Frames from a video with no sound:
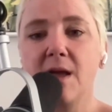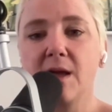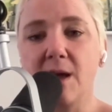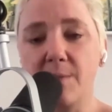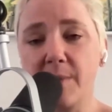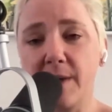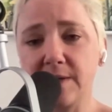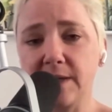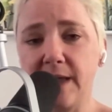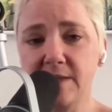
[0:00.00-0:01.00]
Coming back
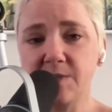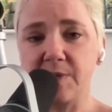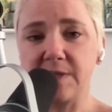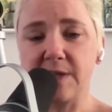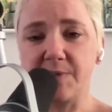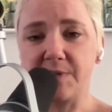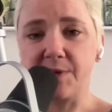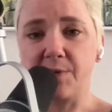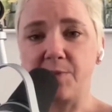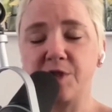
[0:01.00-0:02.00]
to last week's
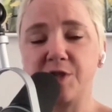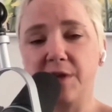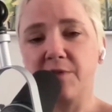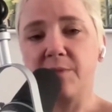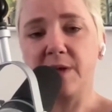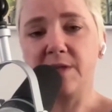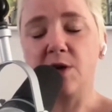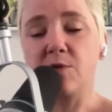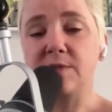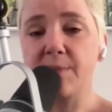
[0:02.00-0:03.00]
episode, which delved a bit into
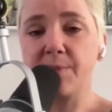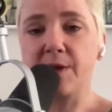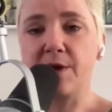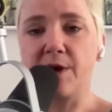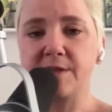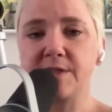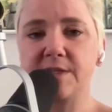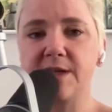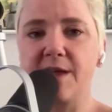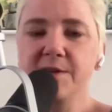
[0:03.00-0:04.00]
Ozempic
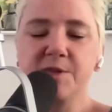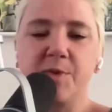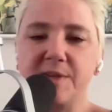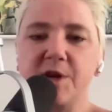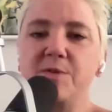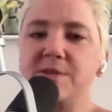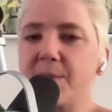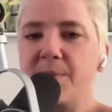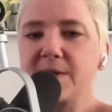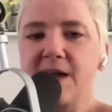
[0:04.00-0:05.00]
costs, I also went to
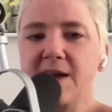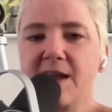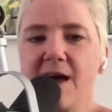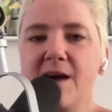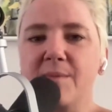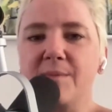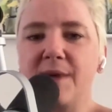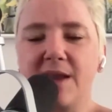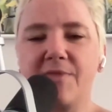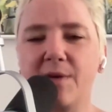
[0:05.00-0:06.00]
Ozempic.com
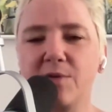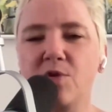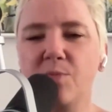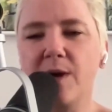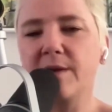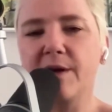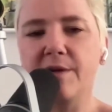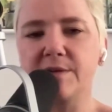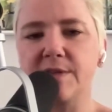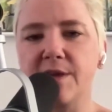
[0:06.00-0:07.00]
and I found coupon
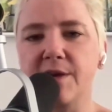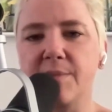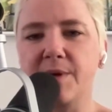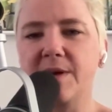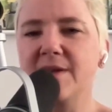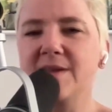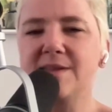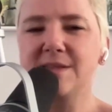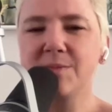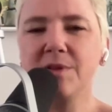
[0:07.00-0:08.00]
cards there, but
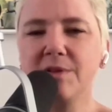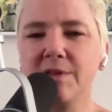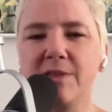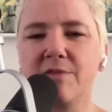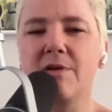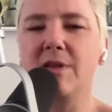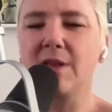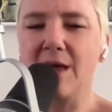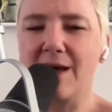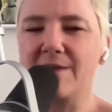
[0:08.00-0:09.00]
similarly, there are a
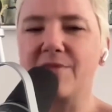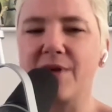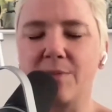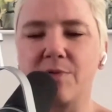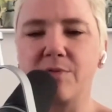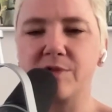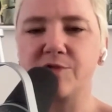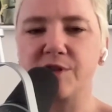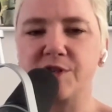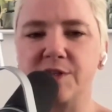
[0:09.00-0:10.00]
lot of fine print
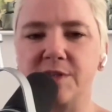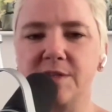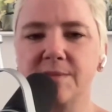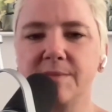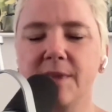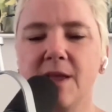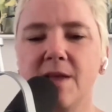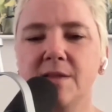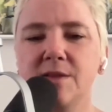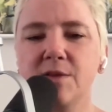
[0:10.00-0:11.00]
restrictions.
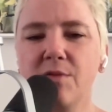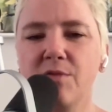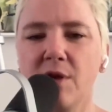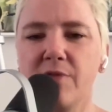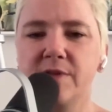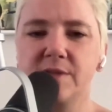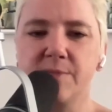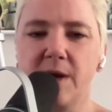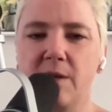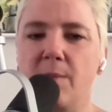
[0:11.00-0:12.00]
So overall, this
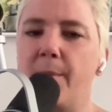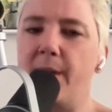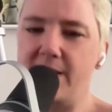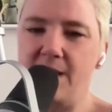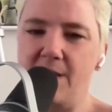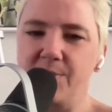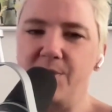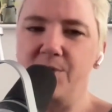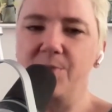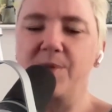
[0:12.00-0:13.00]
model might help
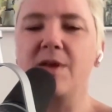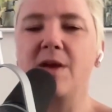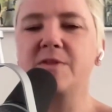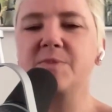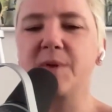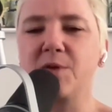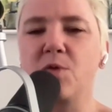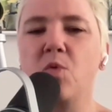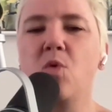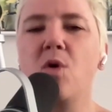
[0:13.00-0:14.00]
you, but you have to spend
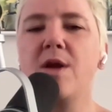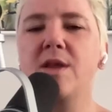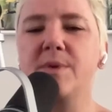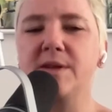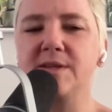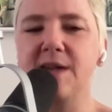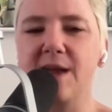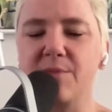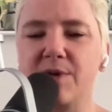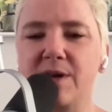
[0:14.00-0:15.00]
quite a bit of
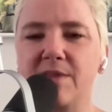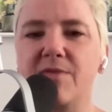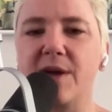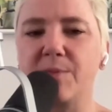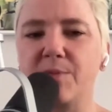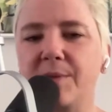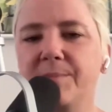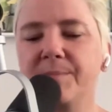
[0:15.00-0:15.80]
time reading the fine print.